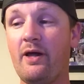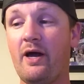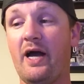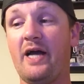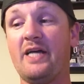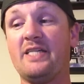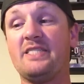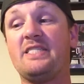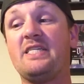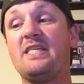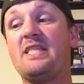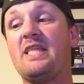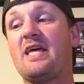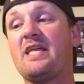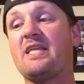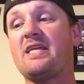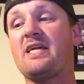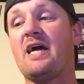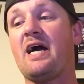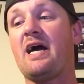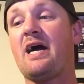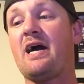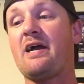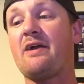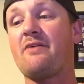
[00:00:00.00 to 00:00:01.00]
I see that
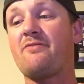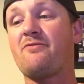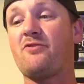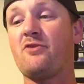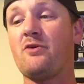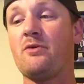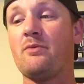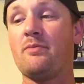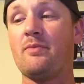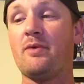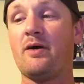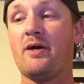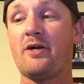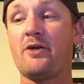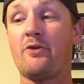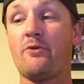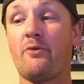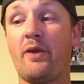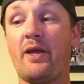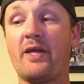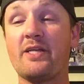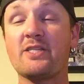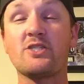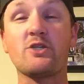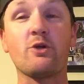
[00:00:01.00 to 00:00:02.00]
guy from uh,
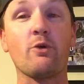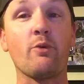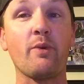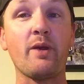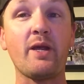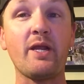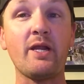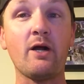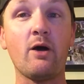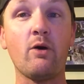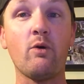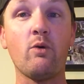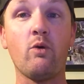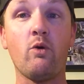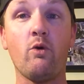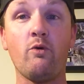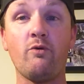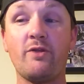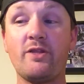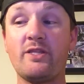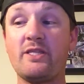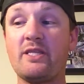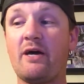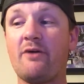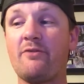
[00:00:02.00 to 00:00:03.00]
Gran Torino
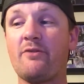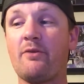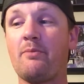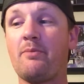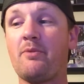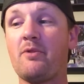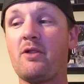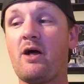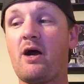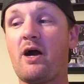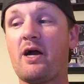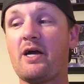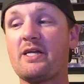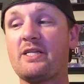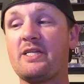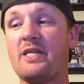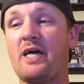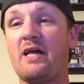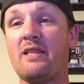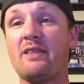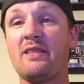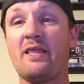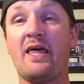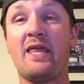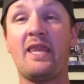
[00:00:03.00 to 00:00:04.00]
holding down the block,
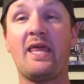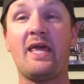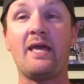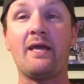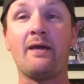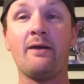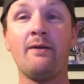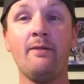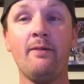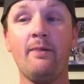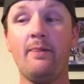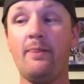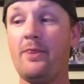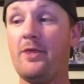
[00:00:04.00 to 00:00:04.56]
not letting,